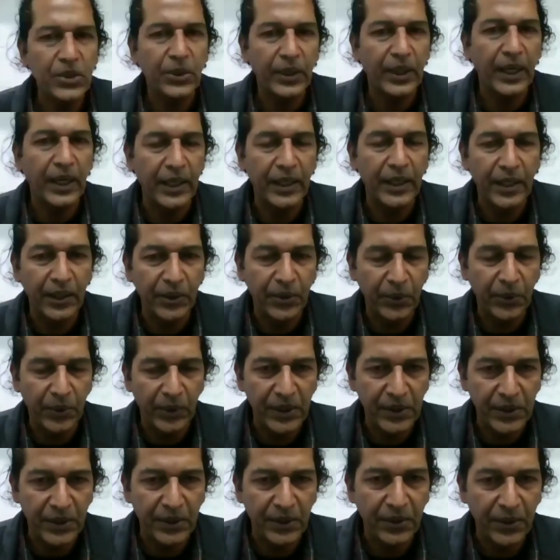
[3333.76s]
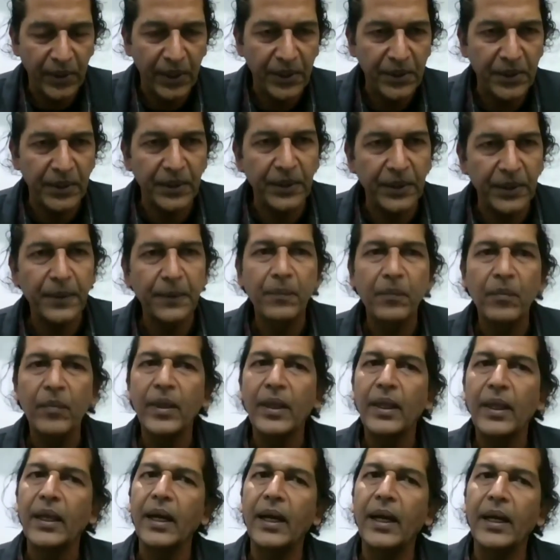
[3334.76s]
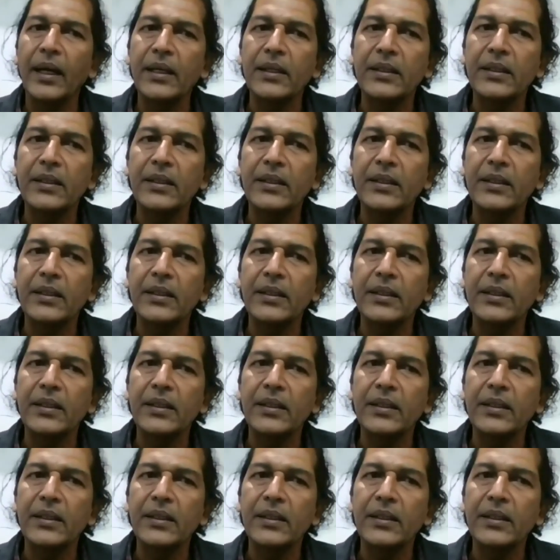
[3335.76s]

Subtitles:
taken into consideration. And